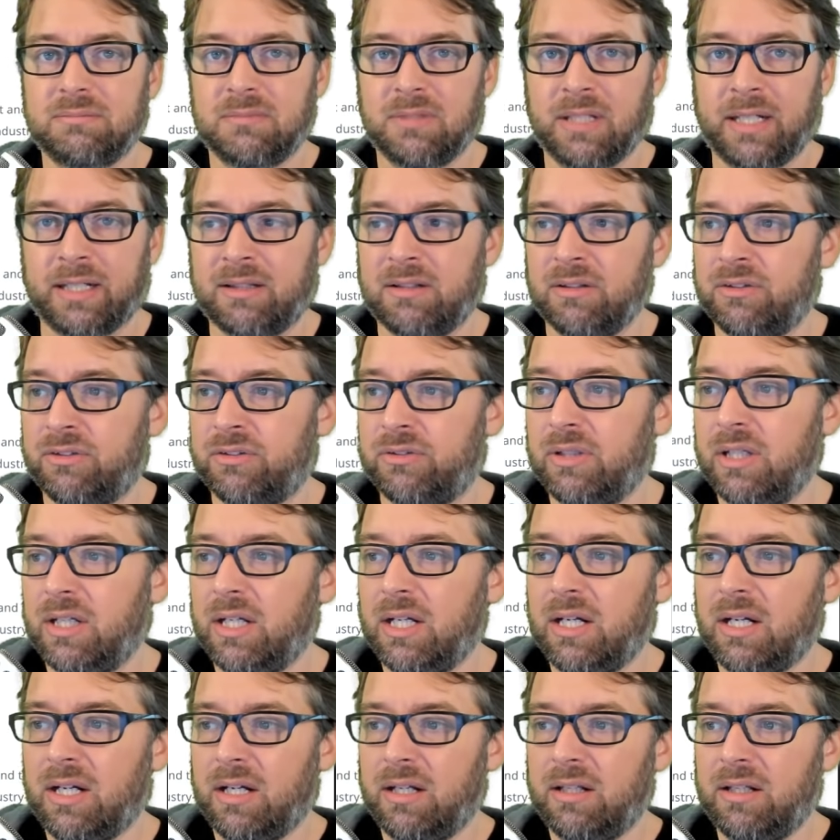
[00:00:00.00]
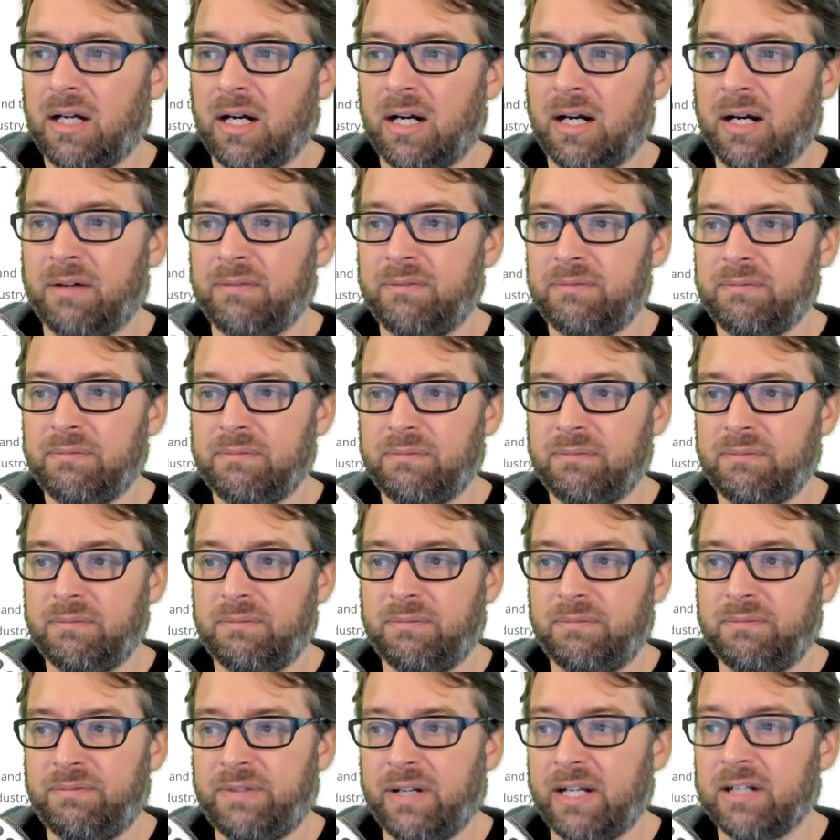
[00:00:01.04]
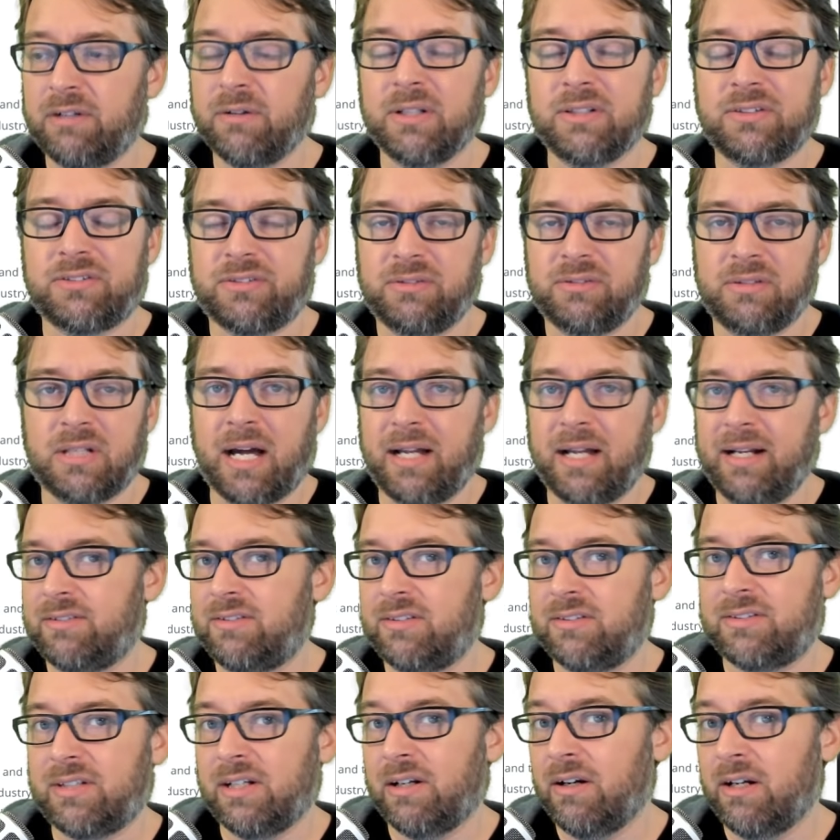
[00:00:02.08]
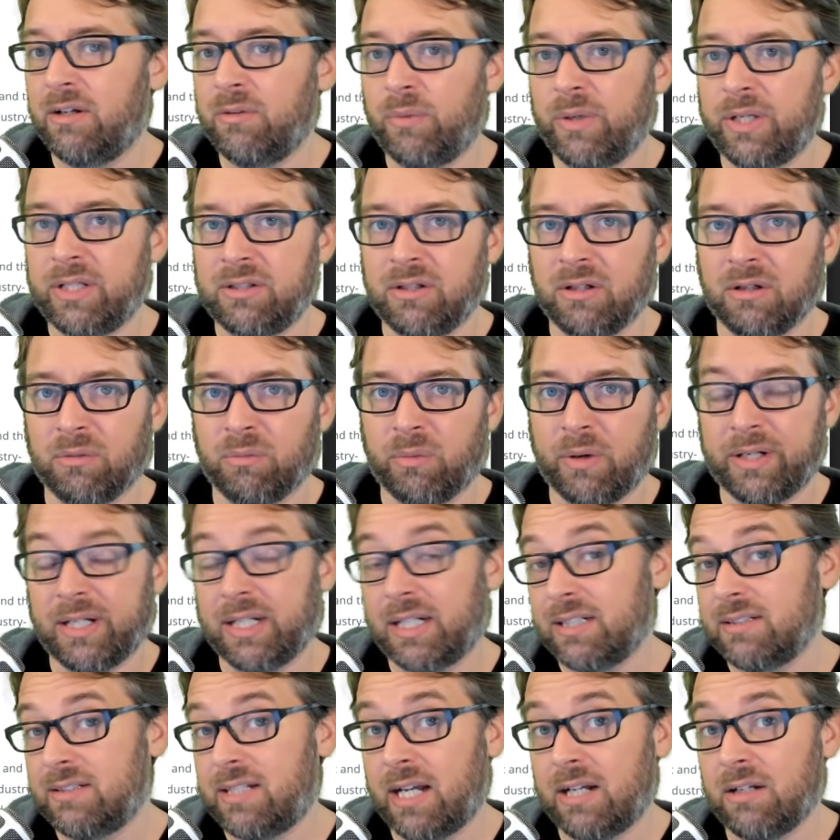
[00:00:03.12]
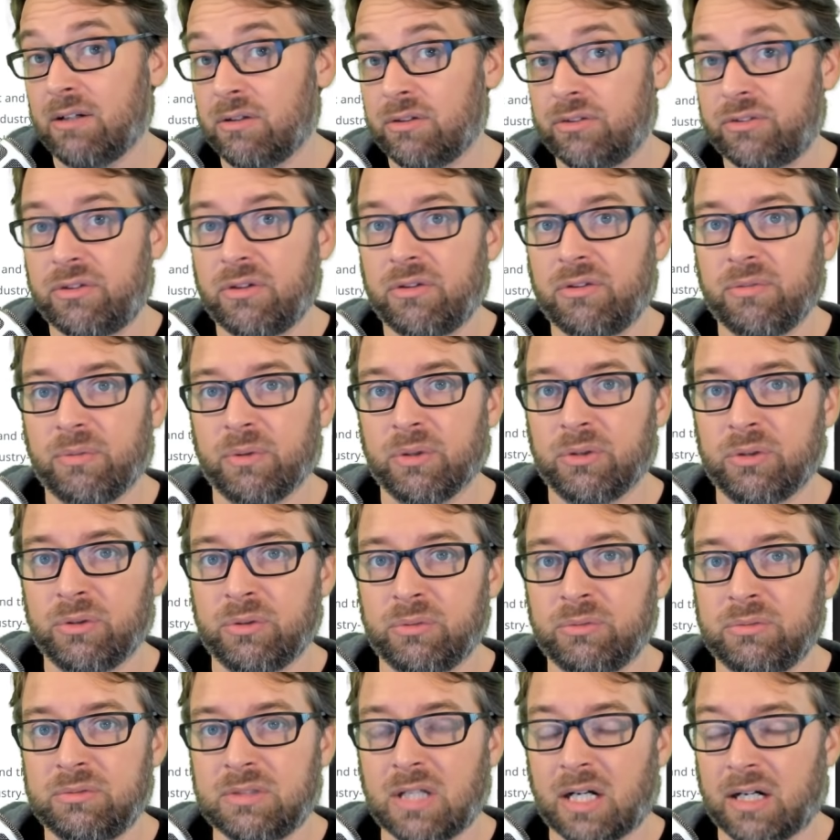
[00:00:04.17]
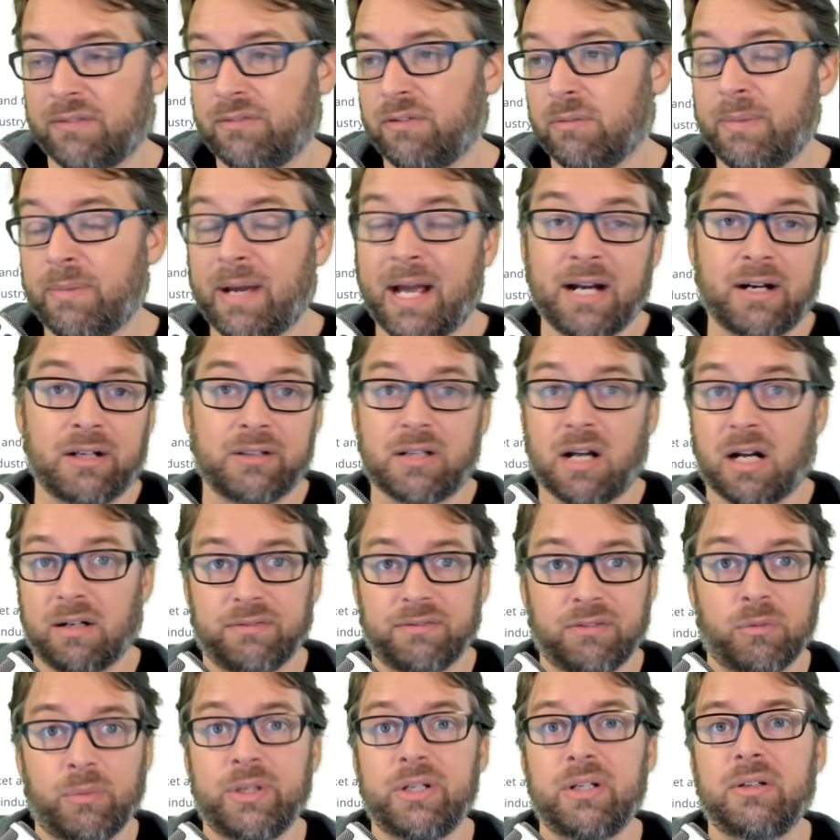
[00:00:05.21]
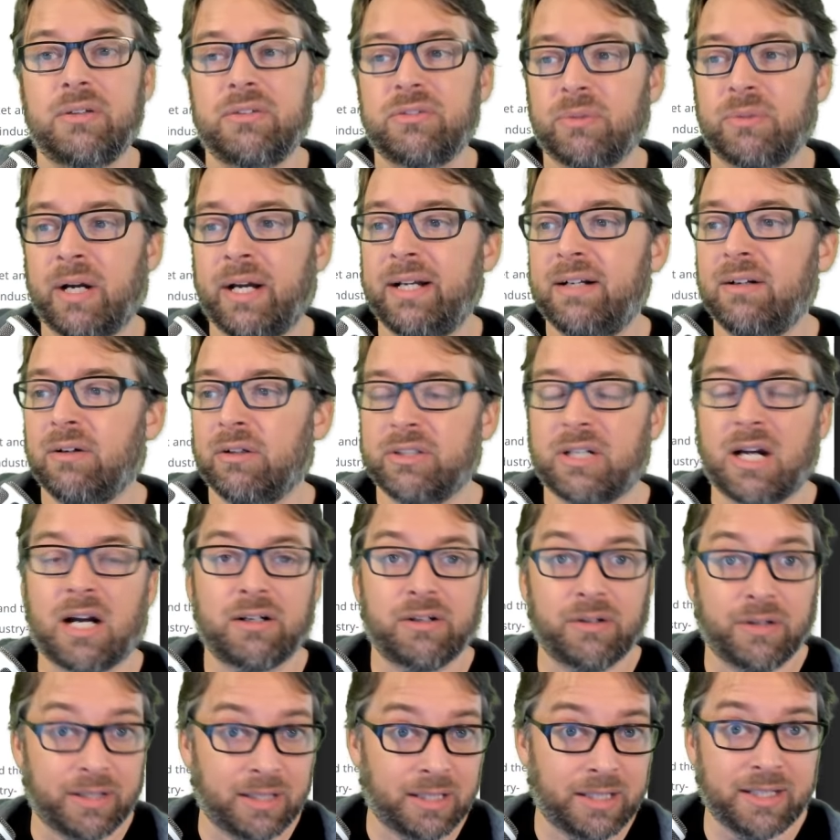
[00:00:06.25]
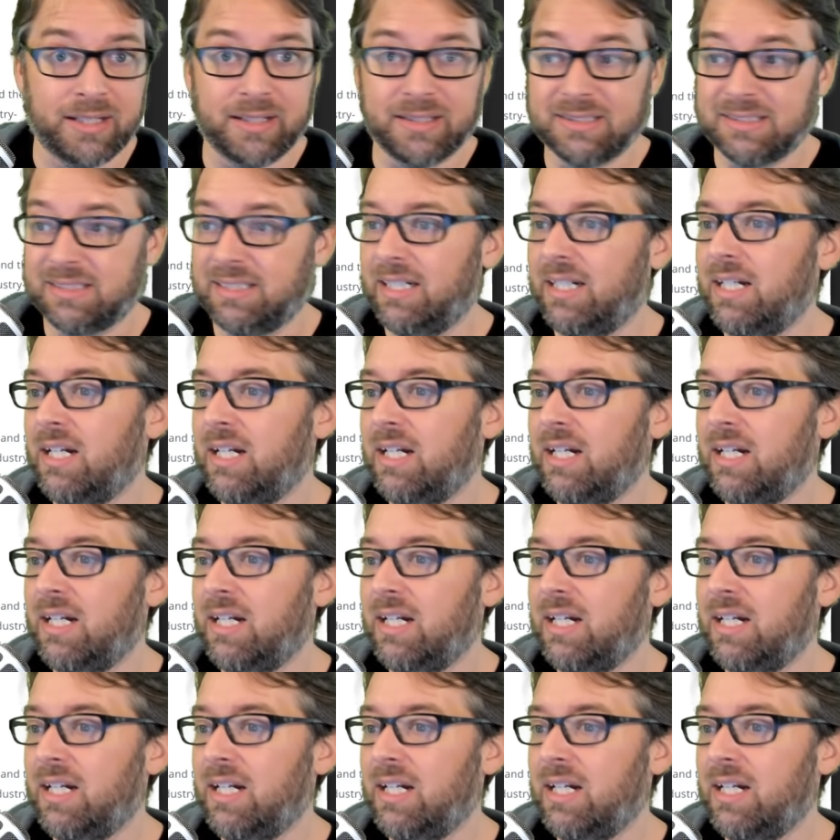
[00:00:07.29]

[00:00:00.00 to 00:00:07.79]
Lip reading: Like there's Vagrant's not necessary when you're running containers through Docker for Mac or Docker for Windows, right? Or Docker on Linux.